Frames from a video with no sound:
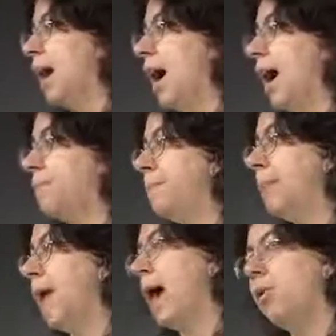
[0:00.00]
Um,
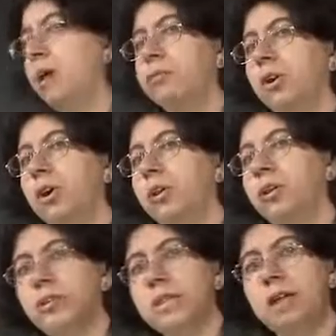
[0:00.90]
however,
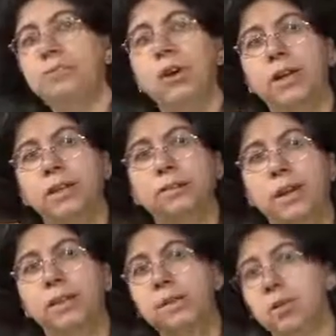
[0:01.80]
there's never a
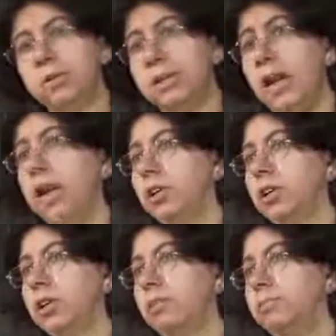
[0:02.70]
direct
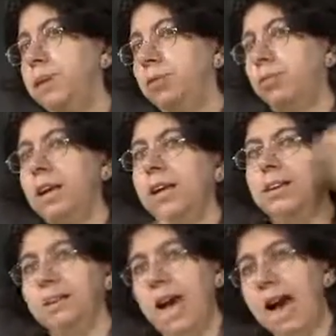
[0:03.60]
association
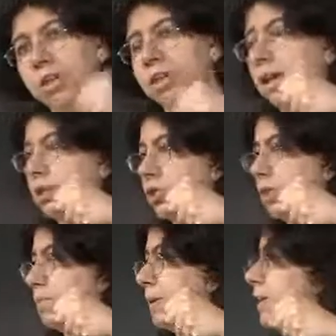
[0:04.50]
between the action that's
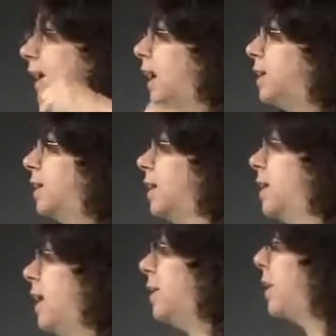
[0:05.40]
just been done
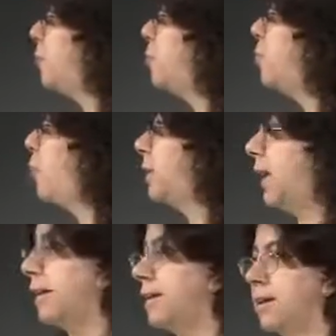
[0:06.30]
and the reward
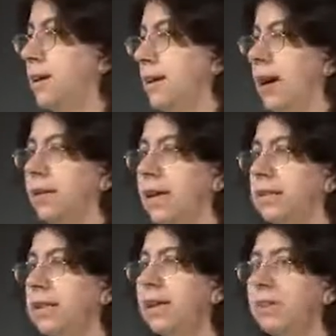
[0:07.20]
that's, uh,
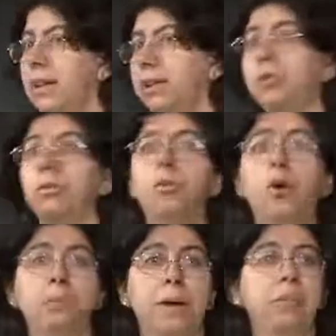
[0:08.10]
that's given, and the
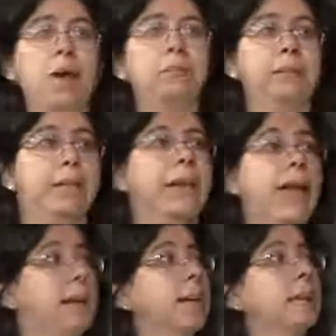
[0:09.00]
reward may well be delayed.